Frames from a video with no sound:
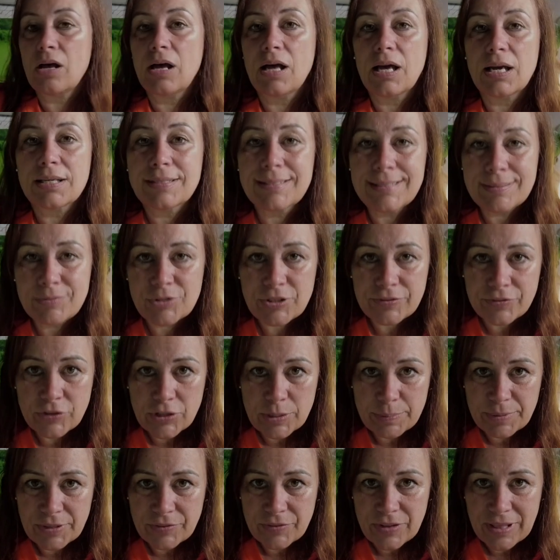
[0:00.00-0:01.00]
I seem to have got
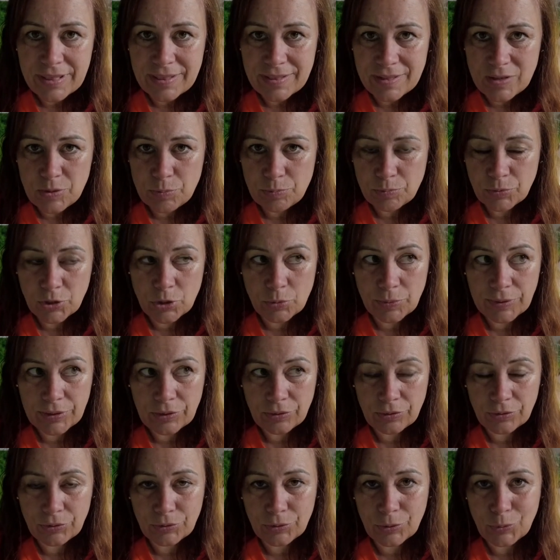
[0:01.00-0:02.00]
a bit of a theme going
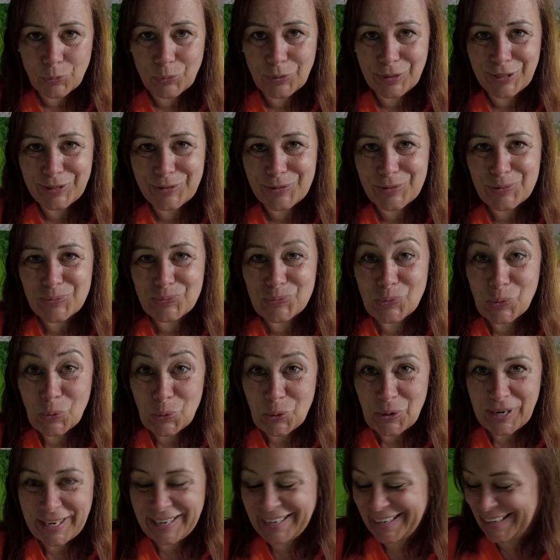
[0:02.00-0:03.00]
on with
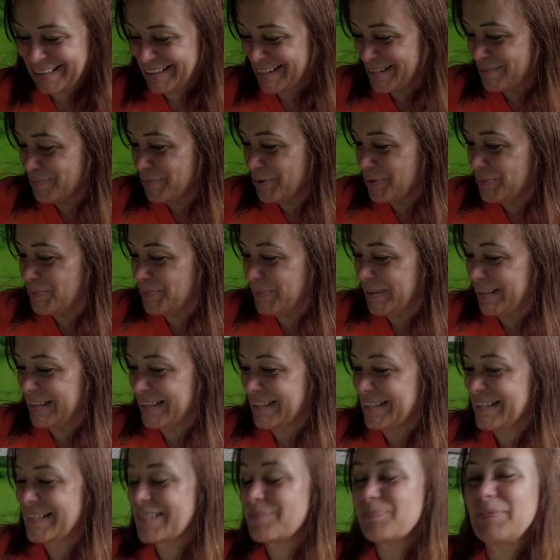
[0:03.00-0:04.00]
walking at the
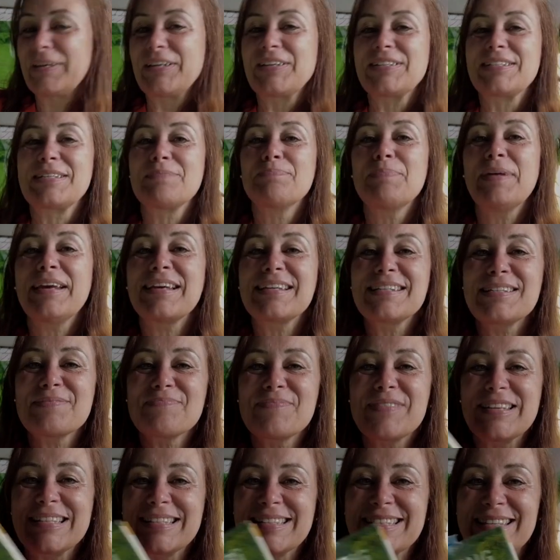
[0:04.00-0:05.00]
moment, because I picked
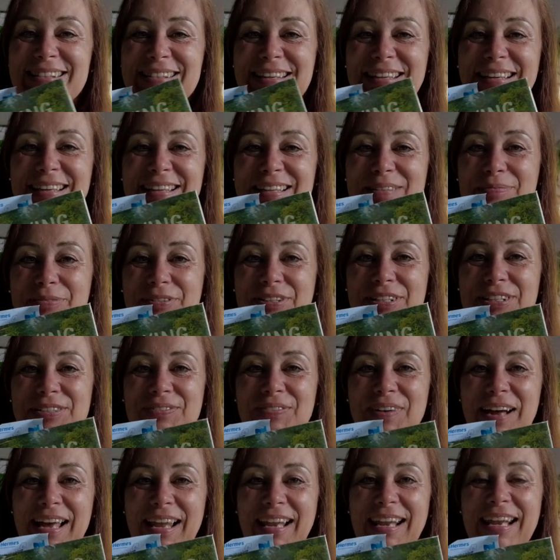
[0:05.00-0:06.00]
up this in the library as
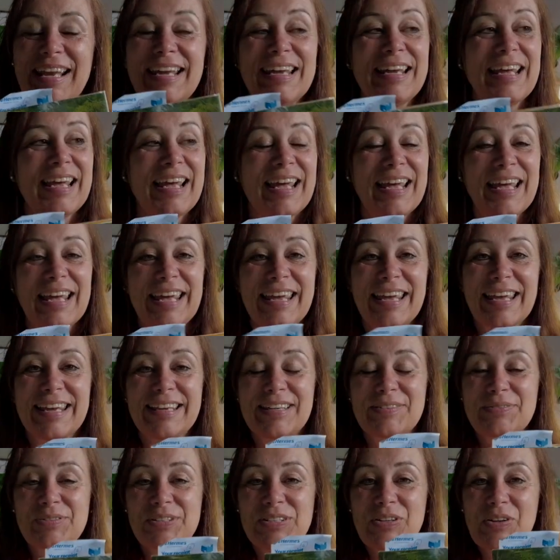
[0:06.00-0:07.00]
well.
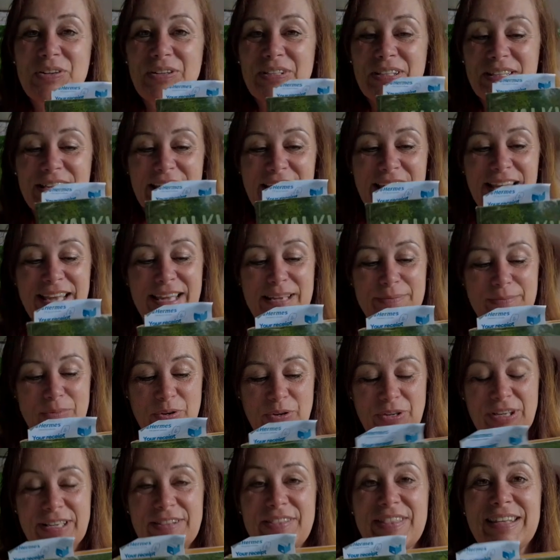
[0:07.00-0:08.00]
It was on
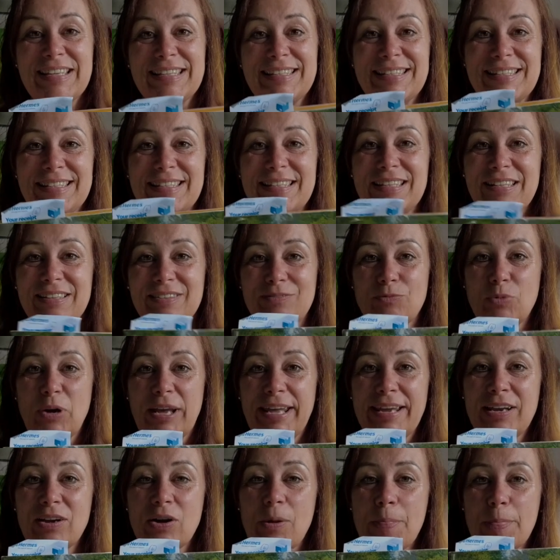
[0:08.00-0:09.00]
this
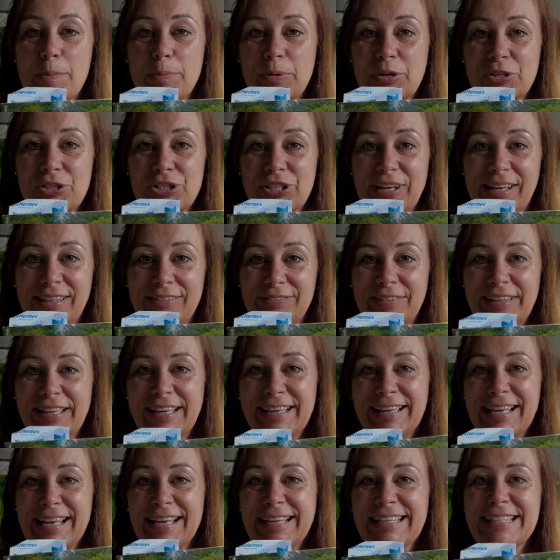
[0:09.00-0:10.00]
way on the bookshelf, and
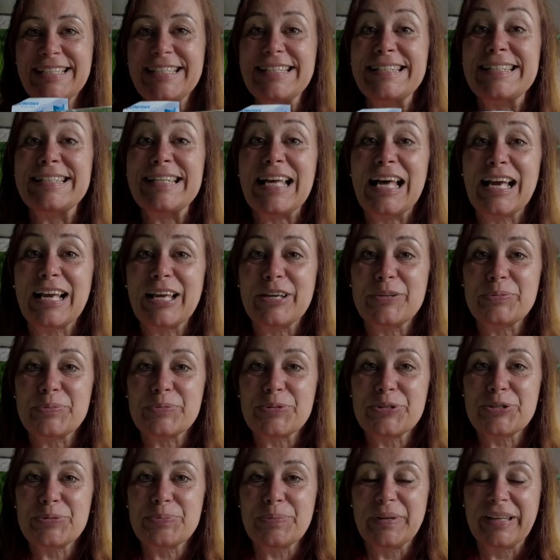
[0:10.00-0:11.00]
it kind of sang
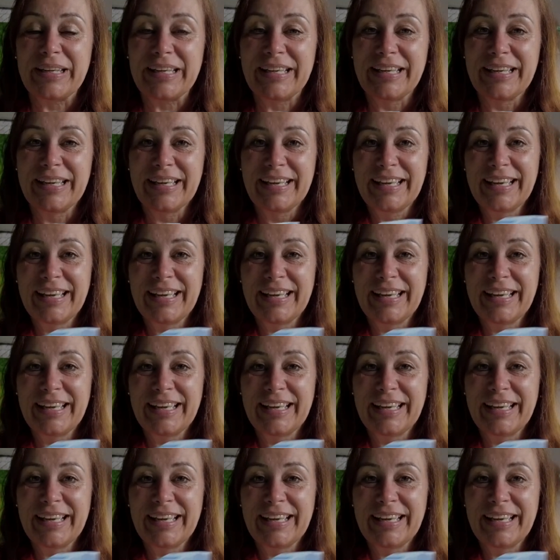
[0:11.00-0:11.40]
out to me,